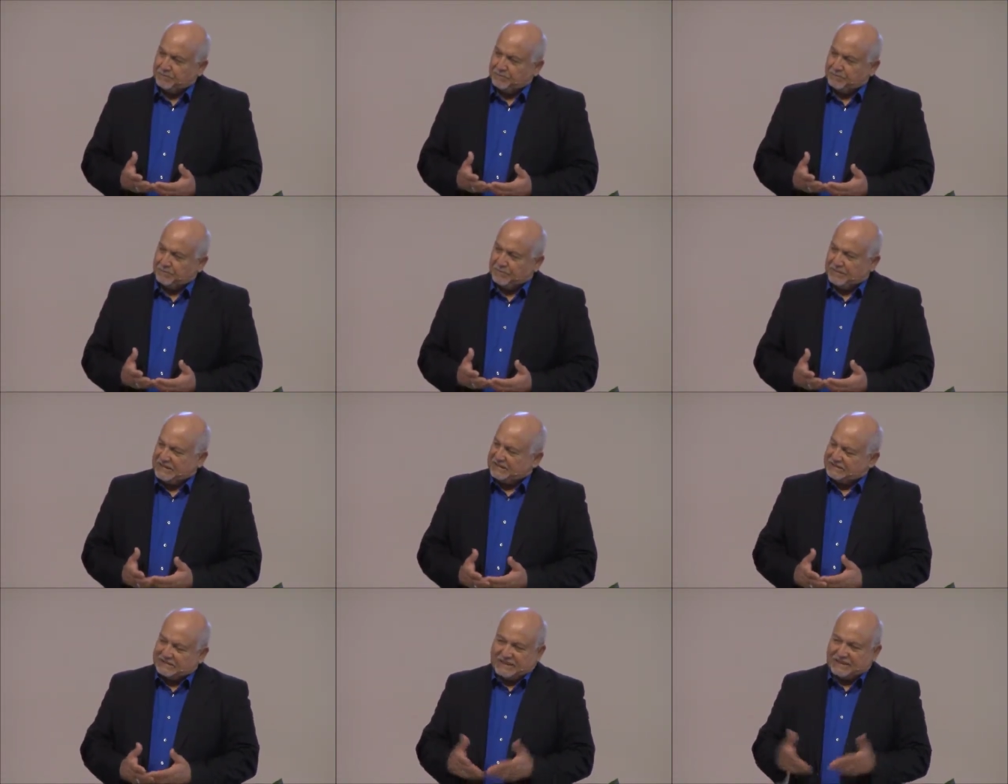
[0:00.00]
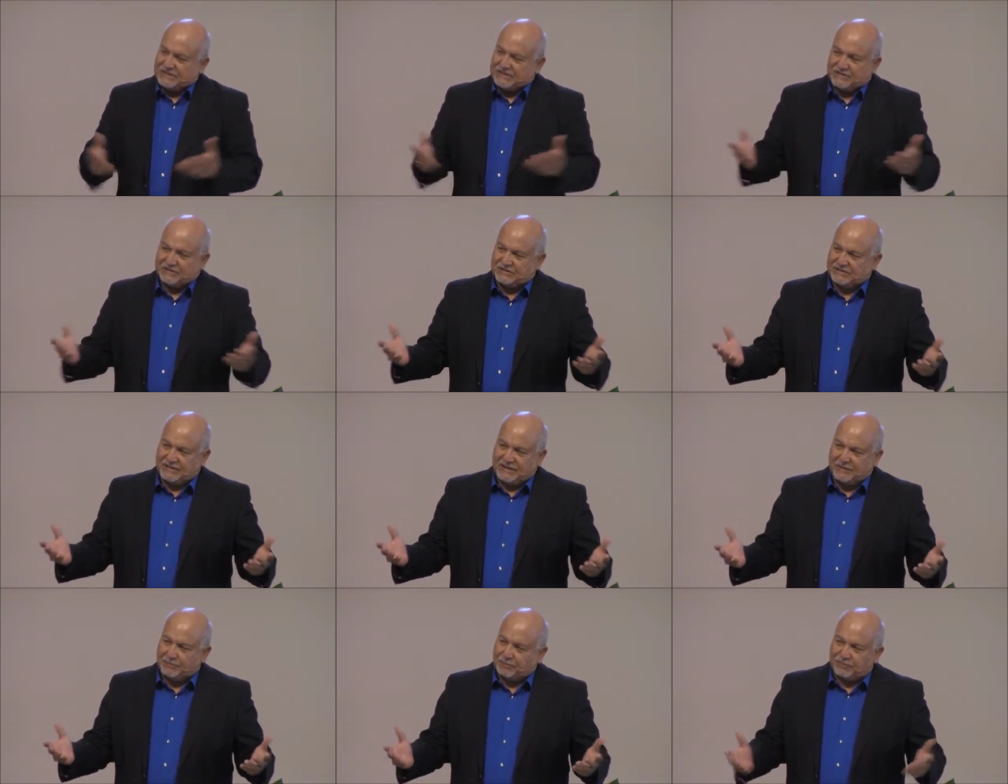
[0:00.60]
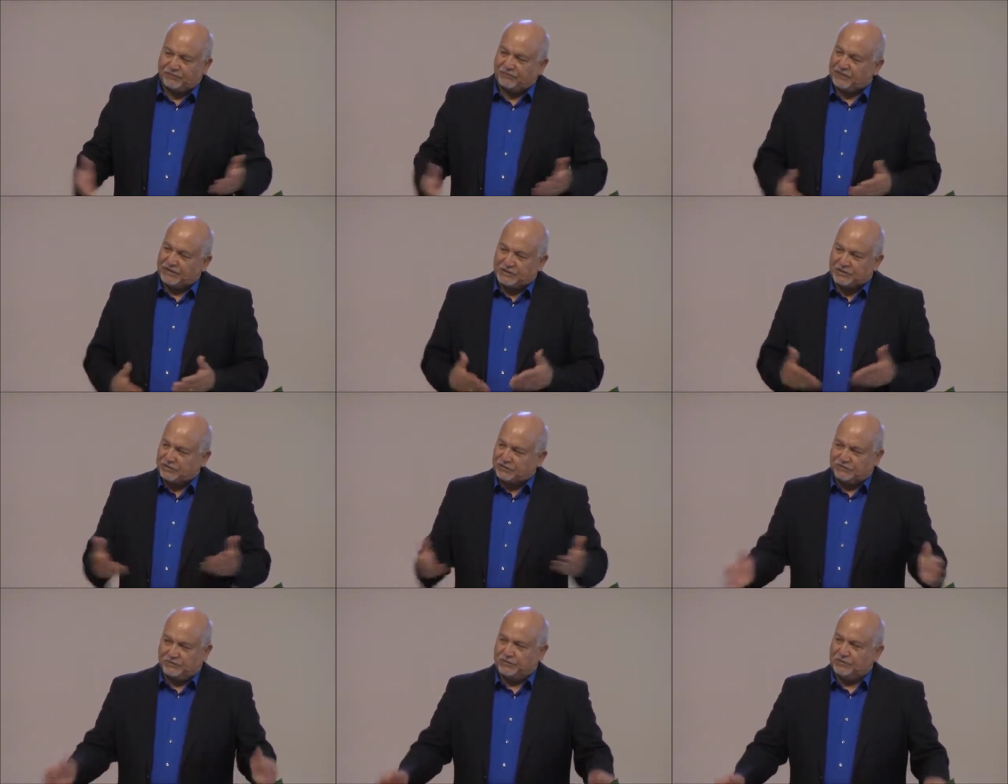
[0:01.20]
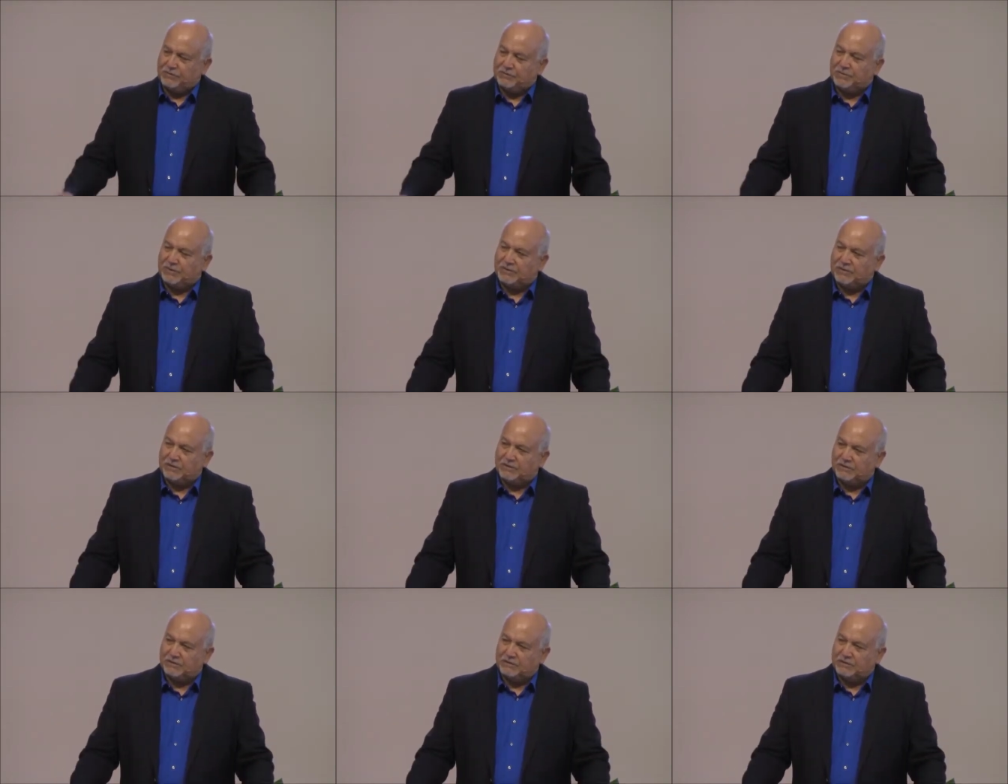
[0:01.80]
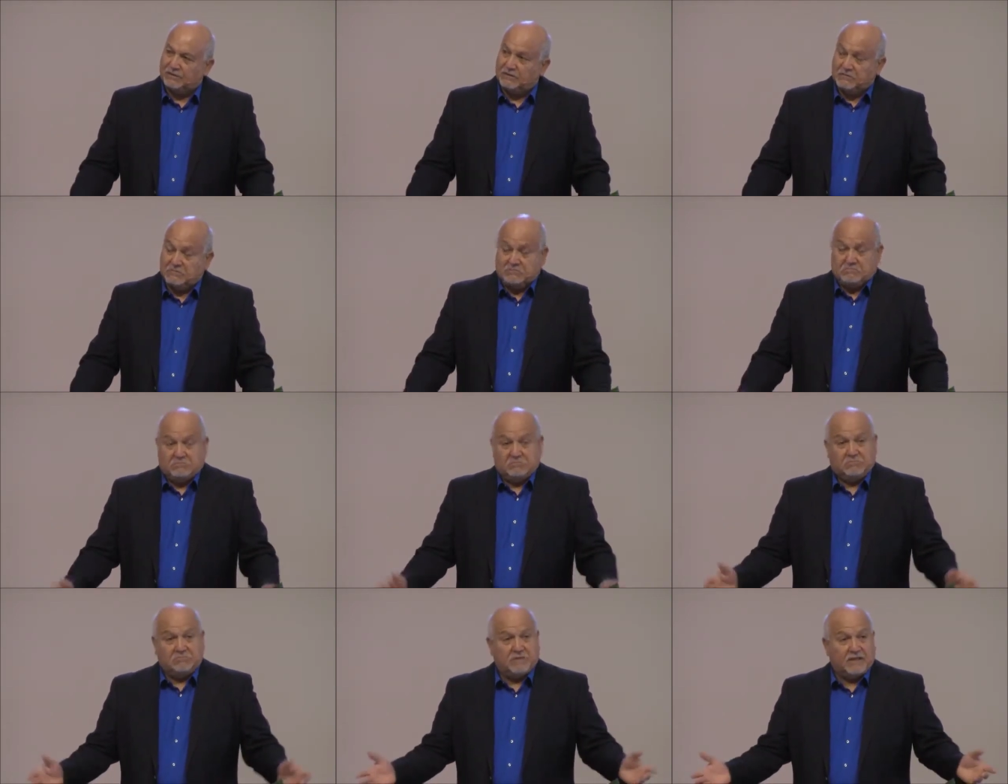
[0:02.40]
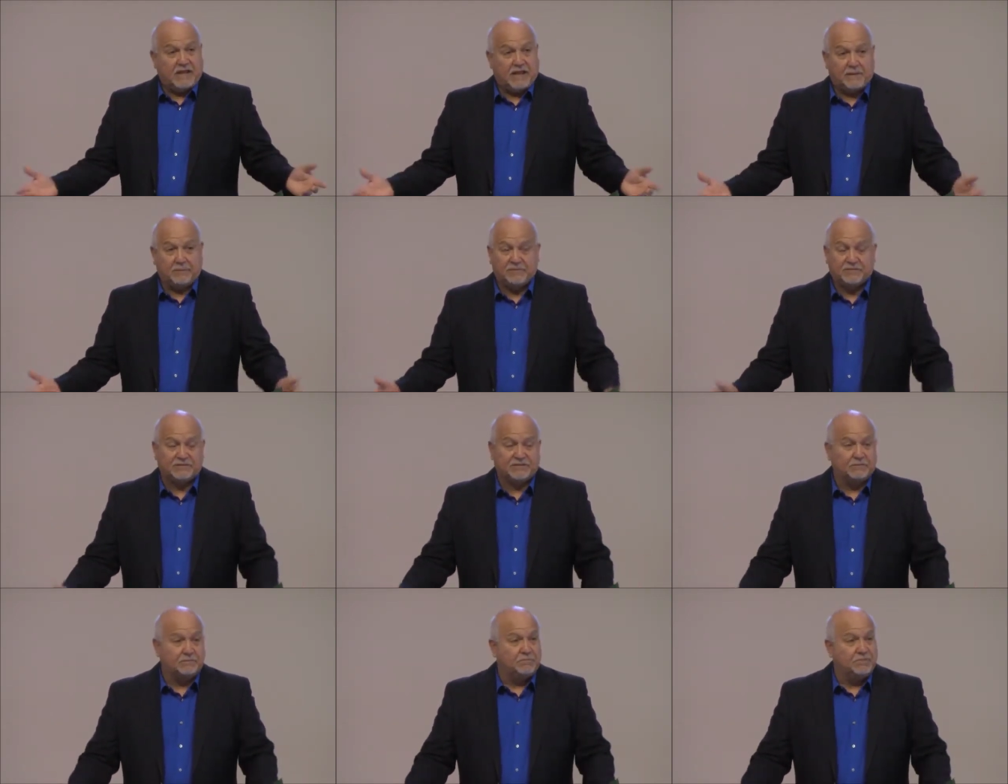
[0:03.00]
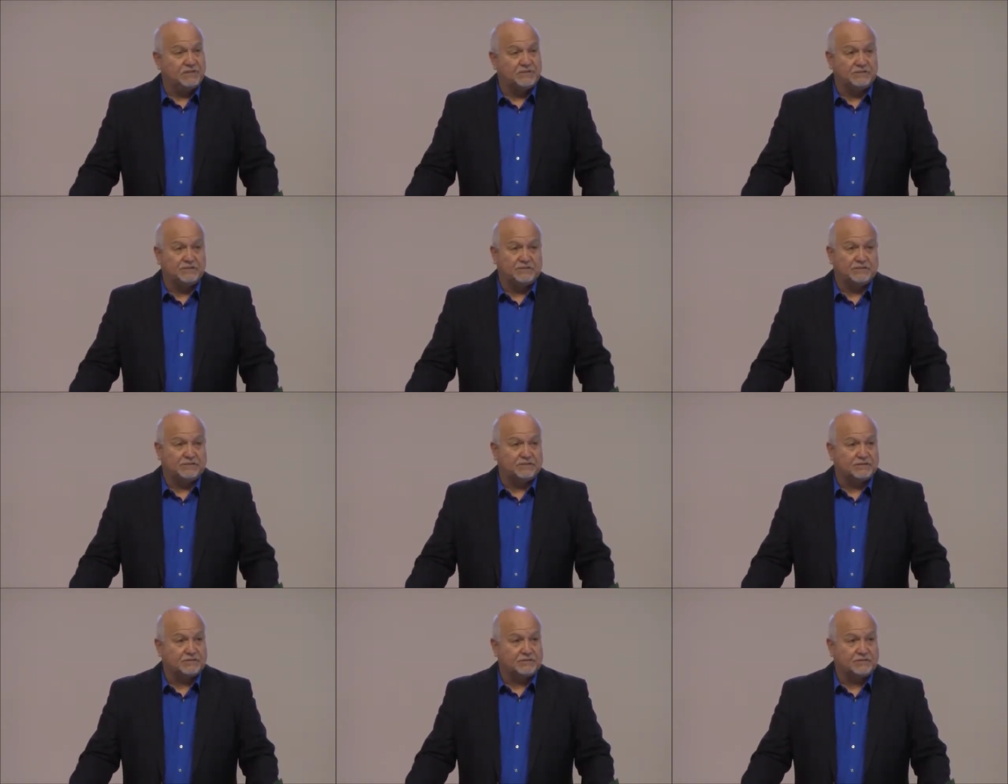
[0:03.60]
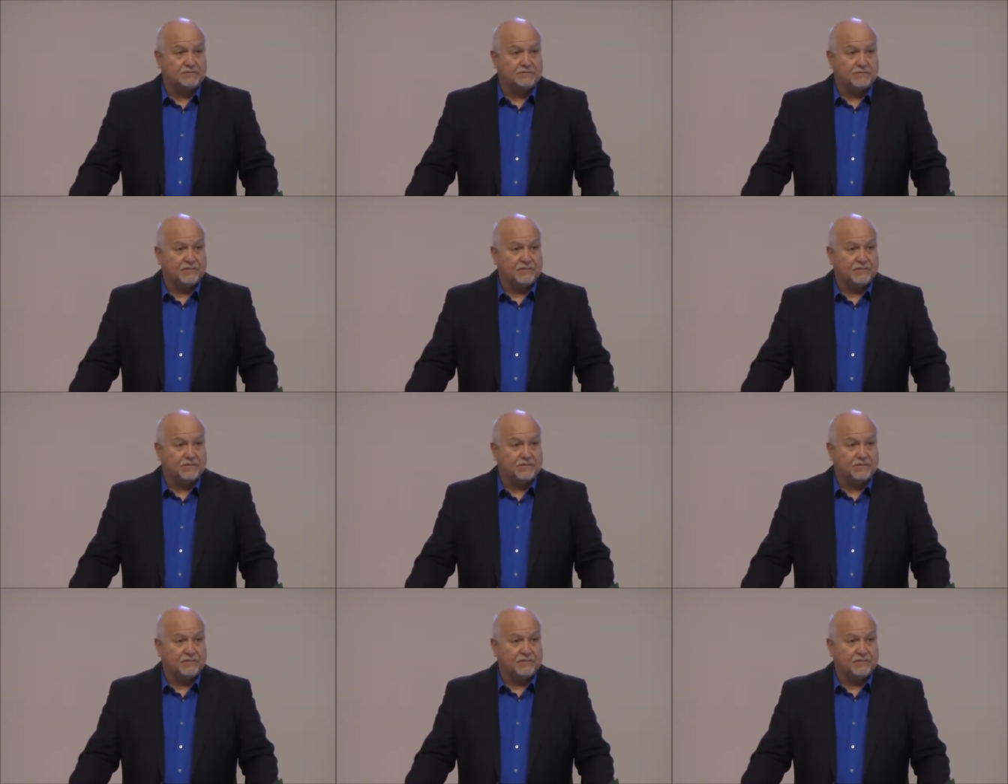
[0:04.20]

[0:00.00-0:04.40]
But it's not just any professional football, happens in business.